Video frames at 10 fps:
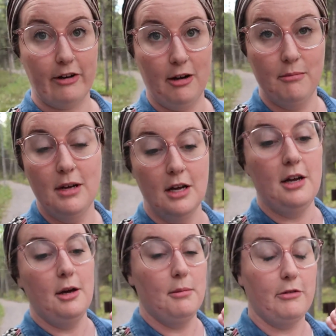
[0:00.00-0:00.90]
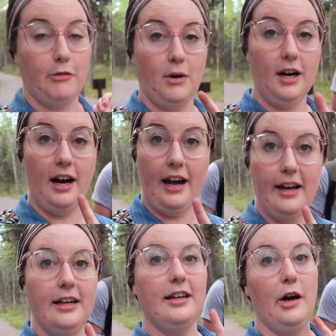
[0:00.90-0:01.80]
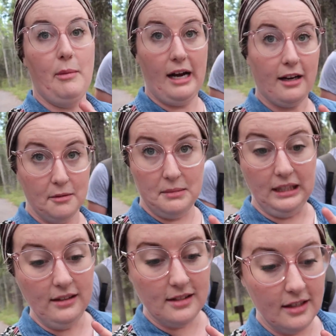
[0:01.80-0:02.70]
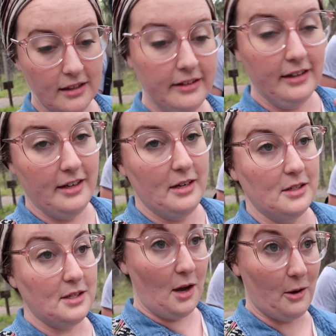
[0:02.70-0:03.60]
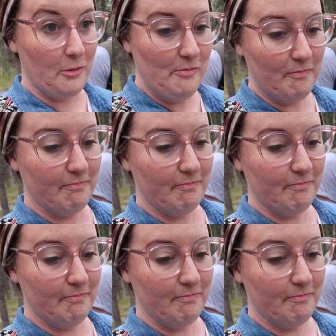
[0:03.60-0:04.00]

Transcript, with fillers: from before I cut back on meat. So